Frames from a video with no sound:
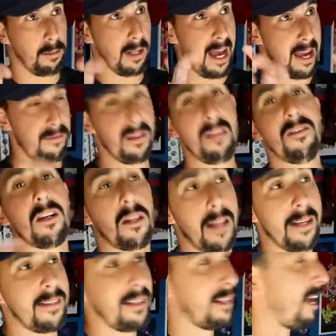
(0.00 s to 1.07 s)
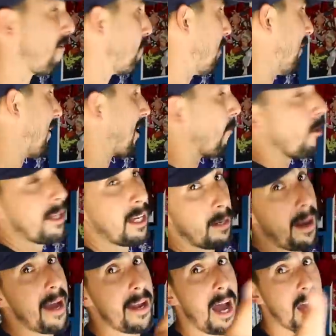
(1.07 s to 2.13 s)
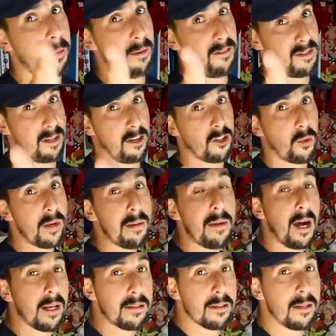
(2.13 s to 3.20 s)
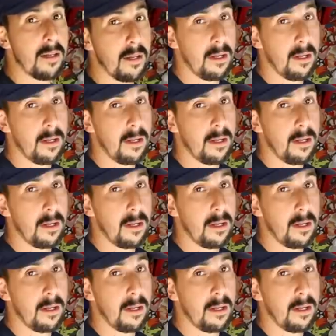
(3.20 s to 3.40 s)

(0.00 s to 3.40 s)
life and even collecting life being like, I'm only gonna buy an item if it's under 20 bucks.